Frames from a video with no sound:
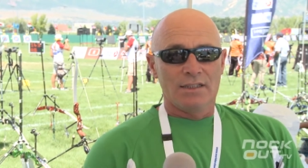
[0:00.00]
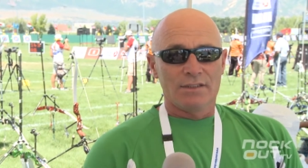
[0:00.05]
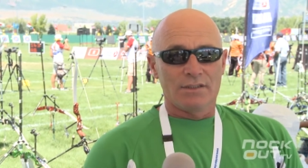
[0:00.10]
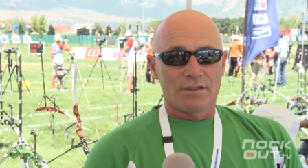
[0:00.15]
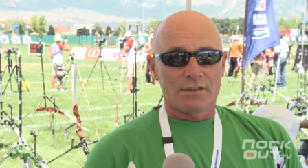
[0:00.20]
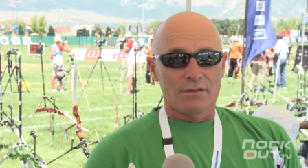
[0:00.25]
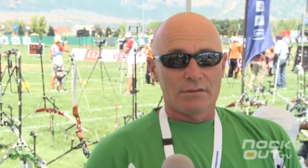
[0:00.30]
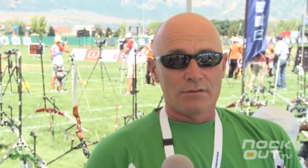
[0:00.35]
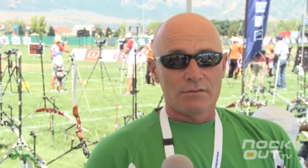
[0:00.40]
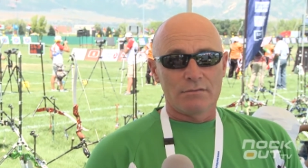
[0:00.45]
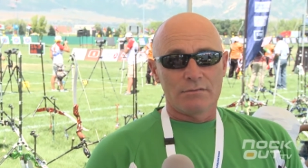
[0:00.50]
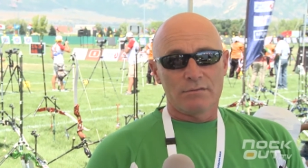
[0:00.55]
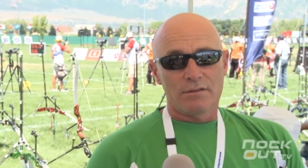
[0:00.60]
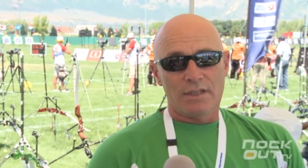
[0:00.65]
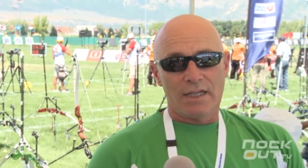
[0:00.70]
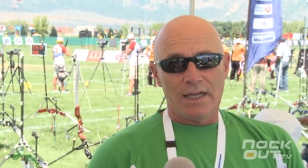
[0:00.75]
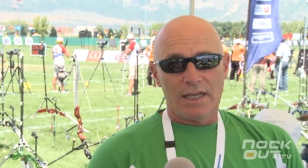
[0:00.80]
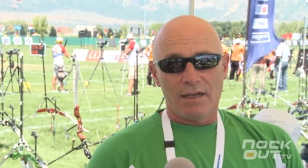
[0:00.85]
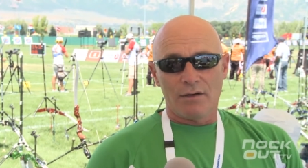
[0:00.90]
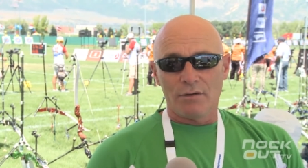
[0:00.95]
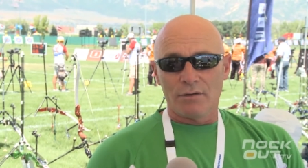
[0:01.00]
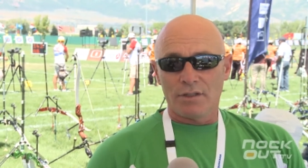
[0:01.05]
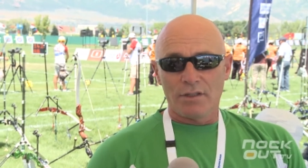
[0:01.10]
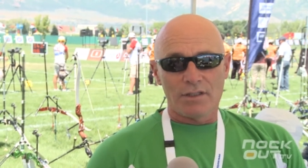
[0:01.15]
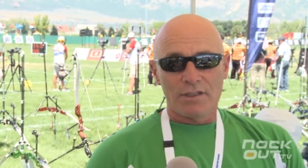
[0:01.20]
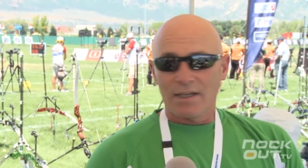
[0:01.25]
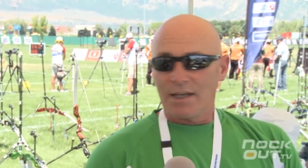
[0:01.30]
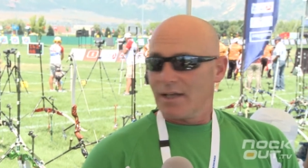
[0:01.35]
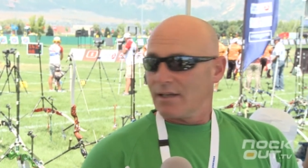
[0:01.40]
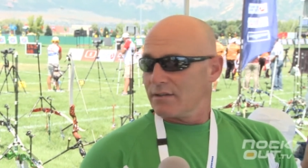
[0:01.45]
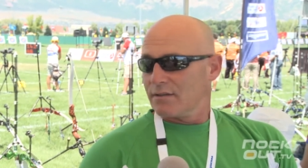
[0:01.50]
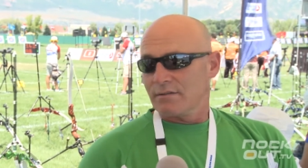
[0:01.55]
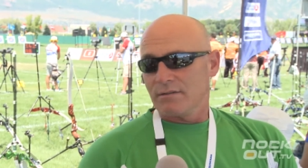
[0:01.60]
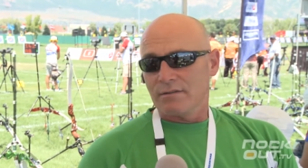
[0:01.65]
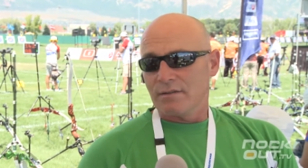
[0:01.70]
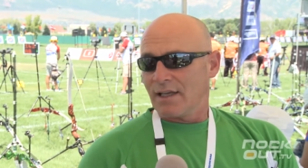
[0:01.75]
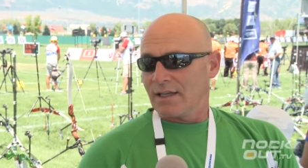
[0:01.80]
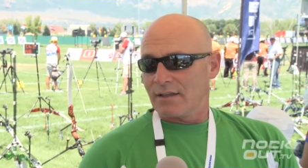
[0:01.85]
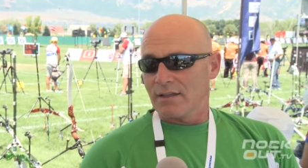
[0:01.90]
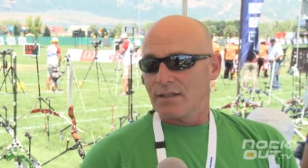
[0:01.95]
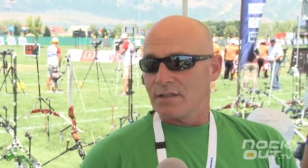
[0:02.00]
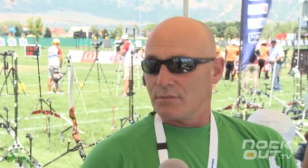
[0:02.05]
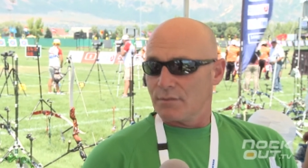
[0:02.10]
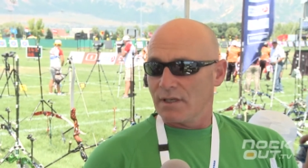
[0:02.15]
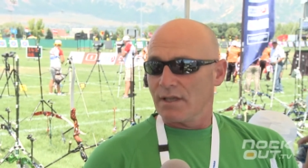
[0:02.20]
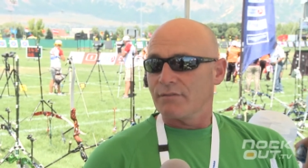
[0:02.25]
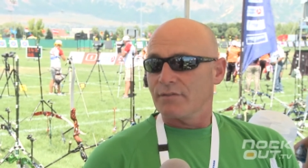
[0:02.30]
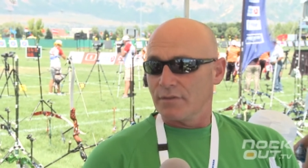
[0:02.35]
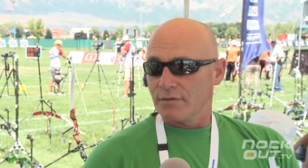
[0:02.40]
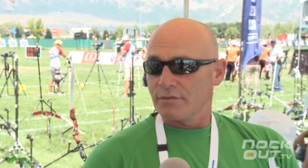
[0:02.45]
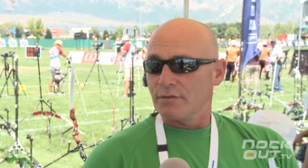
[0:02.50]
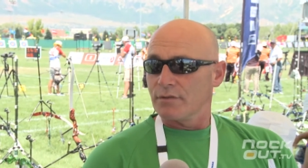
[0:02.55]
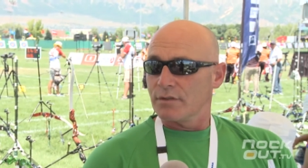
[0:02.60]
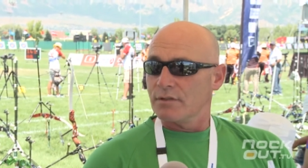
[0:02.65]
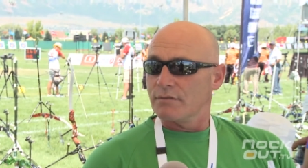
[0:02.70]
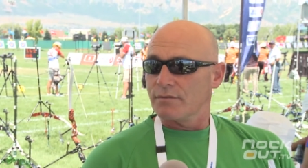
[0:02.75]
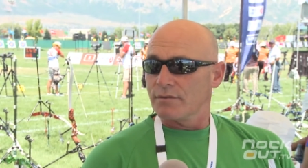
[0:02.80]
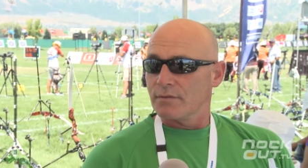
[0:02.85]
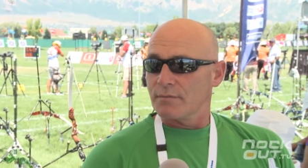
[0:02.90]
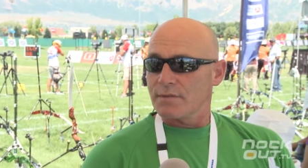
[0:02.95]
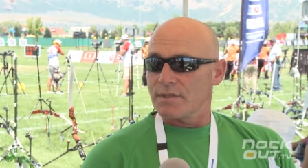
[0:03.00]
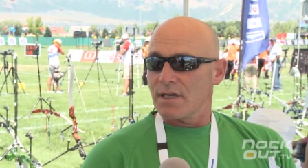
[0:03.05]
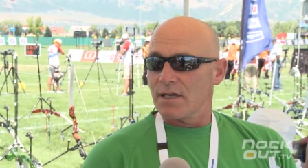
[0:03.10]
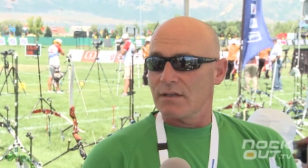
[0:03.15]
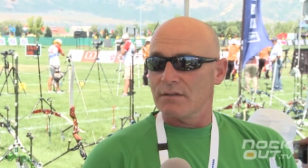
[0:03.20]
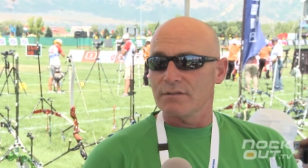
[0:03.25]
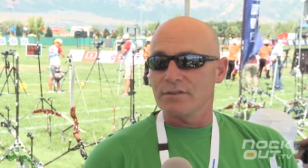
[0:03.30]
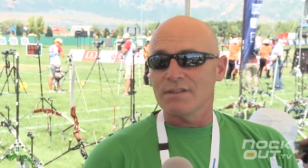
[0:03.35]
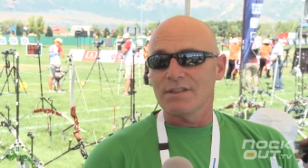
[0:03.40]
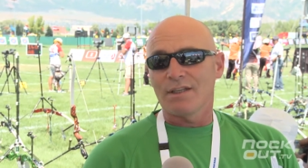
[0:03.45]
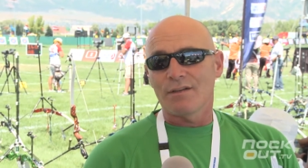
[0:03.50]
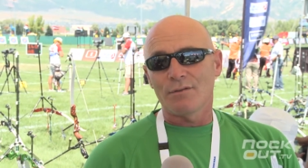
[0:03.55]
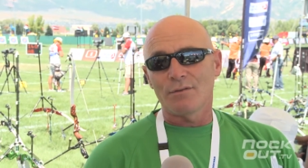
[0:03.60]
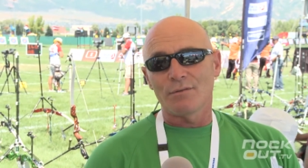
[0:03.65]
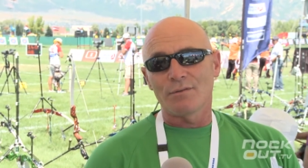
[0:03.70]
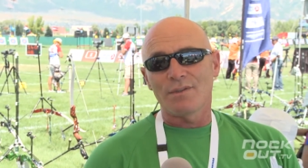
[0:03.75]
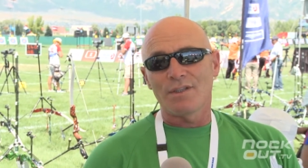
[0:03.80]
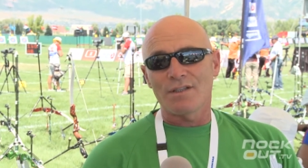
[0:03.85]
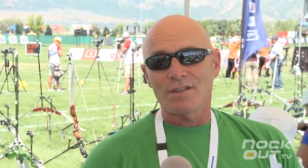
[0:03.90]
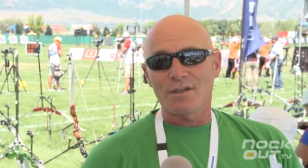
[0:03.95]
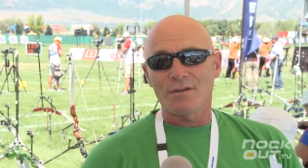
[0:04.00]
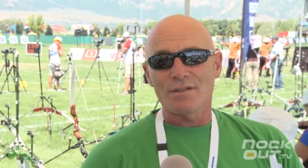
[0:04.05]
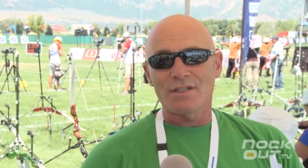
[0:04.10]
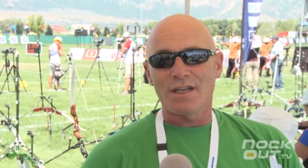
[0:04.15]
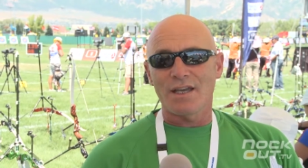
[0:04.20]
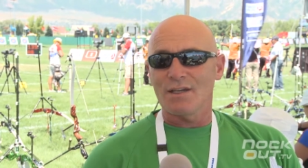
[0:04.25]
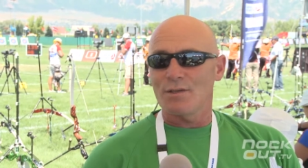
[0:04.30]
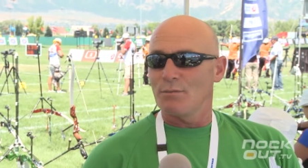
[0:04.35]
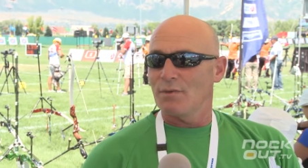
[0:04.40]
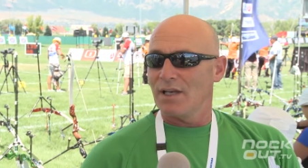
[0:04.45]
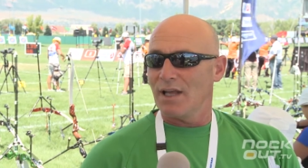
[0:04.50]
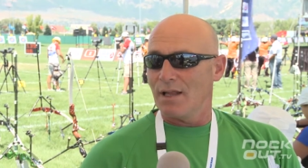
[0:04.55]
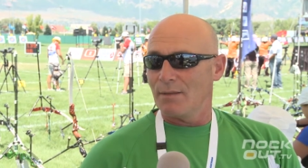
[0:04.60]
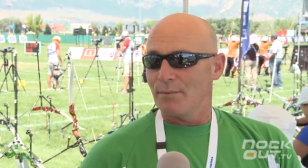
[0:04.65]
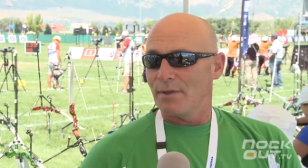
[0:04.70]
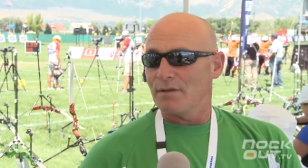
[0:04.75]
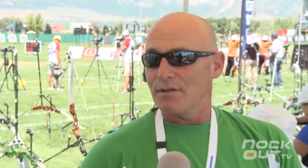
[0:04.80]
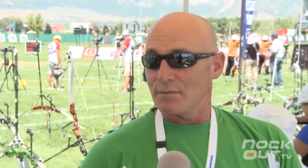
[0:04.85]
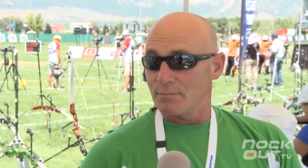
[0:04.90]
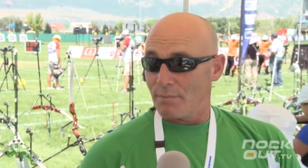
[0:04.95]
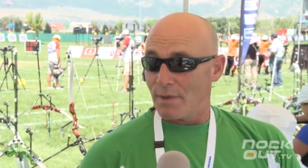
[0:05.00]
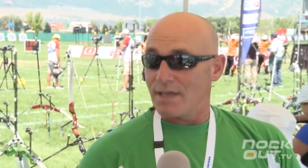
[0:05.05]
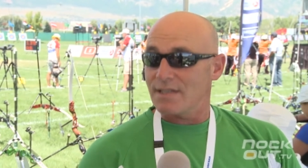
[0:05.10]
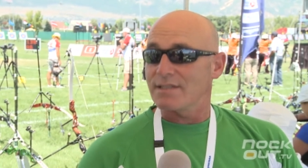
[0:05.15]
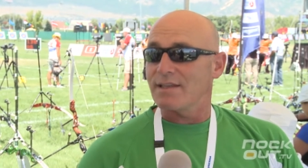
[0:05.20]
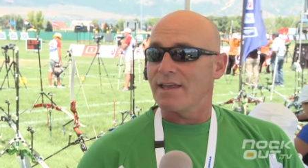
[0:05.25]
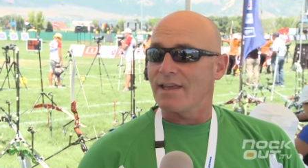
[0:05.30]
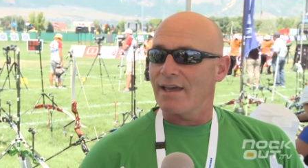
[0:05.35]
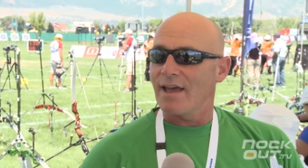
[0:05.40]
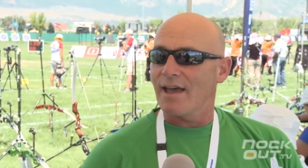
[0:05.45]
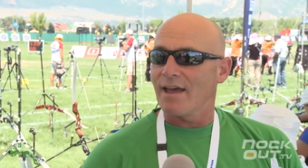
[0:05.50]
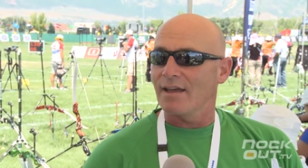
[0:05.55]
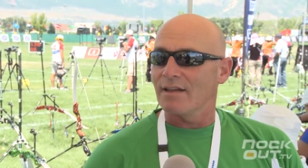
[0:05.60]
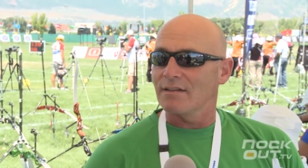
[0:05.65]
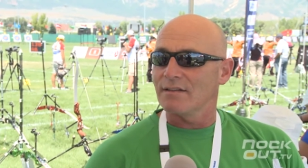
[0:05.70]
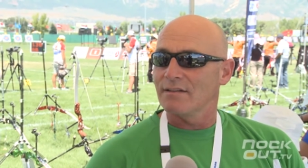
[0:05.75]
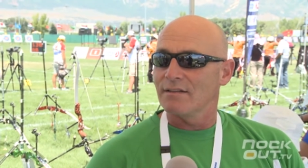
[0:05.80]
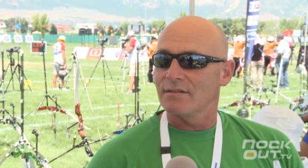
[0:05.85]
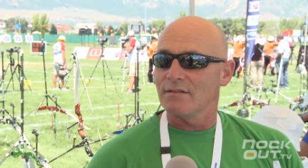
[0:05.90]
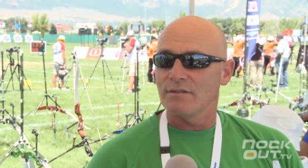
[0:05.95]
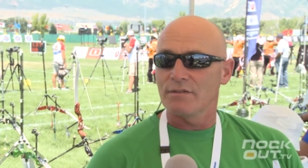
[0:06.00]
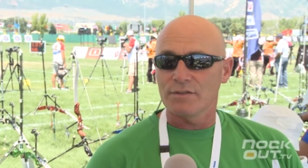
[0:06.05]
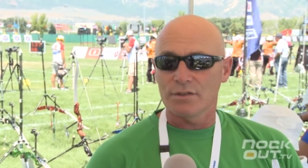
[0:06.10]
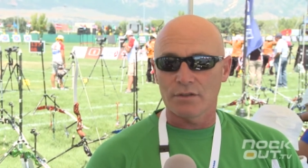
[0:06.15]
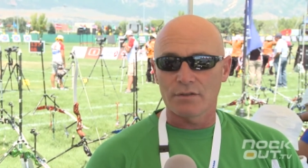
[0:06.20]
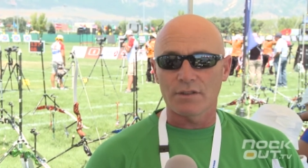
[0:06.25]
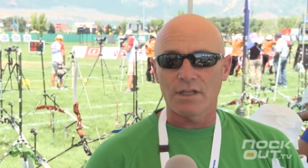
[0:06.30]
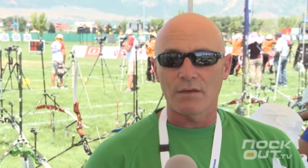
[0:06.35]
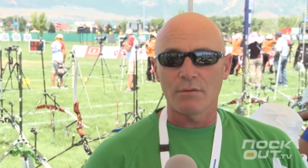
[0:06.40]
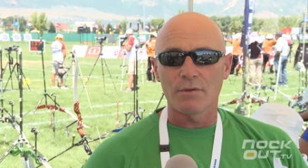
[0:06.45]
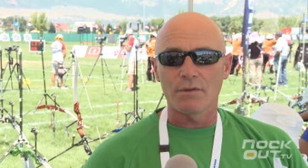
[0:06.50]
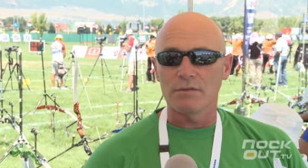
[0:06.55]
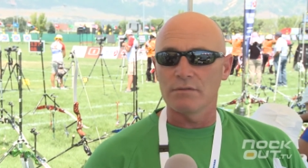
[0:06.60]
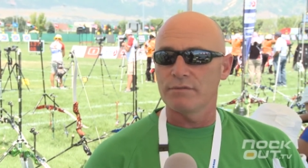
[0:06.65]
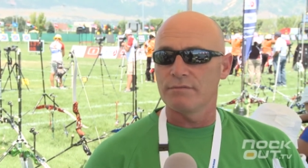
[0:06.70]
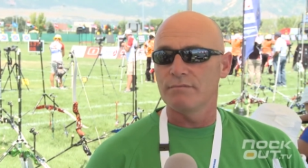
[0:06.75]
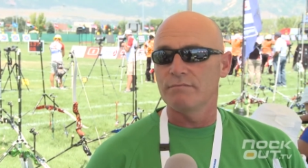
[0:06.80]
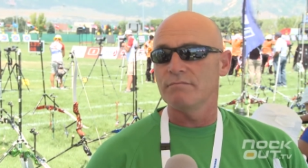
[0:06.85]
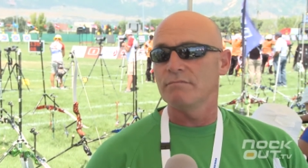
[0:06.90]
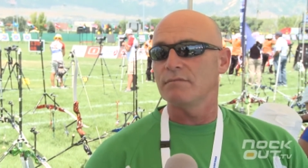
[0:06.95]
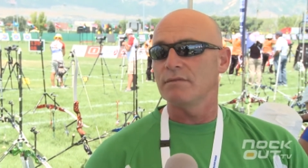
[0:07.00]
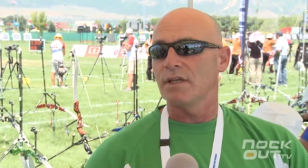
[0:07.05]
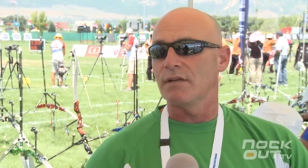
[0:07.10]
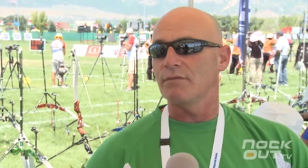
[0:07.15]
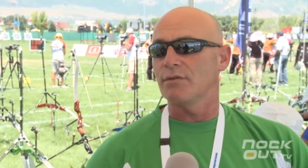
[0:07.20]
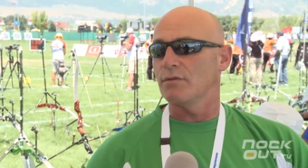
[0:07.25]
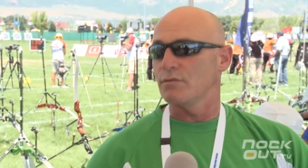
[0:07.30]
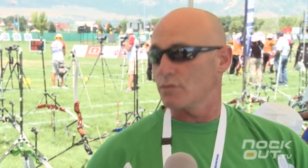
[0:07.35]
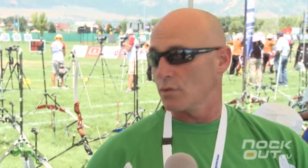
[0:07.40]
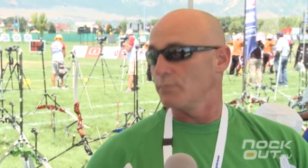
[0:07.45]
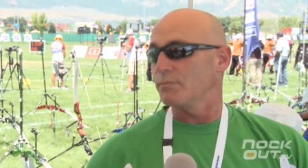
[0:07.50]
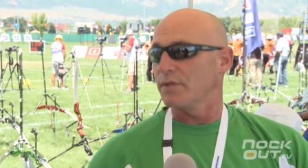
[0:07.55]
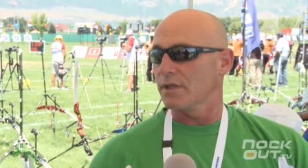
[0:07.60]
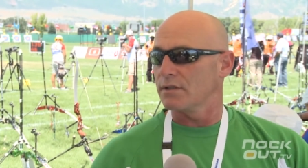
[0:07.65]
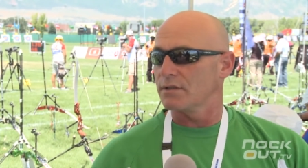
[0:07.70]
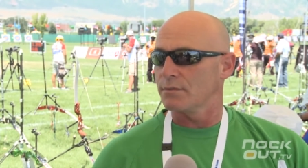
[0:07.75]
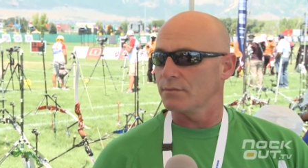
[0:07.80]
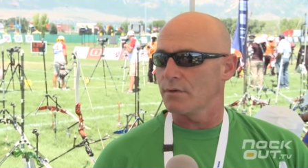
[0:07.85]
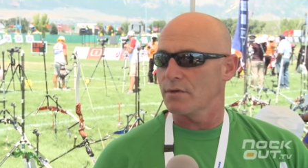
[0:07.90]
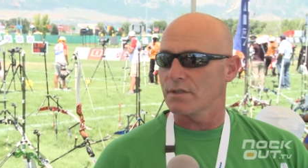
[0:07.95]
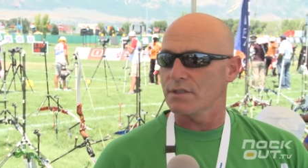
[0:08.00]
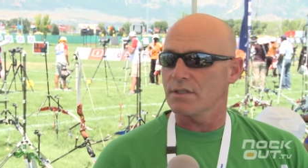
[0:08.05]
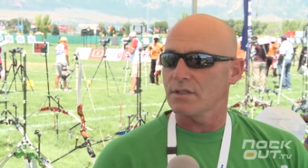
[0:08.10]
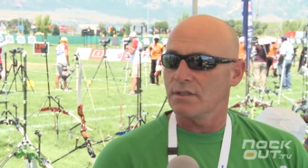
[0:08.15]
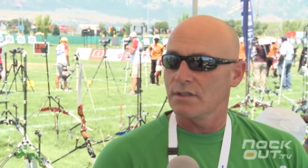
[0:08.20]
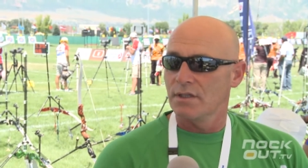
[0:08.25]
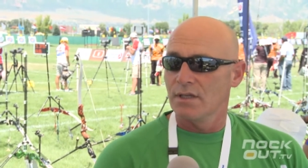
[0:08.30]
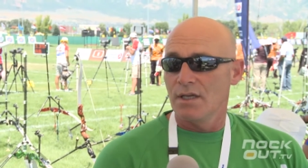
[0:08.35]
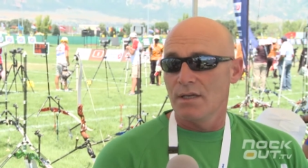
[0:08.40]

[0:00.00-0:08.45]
So uh, other than that, athletes will have to fund it for themselves. Now, the association will help out as best they can, so they will give you something towards it.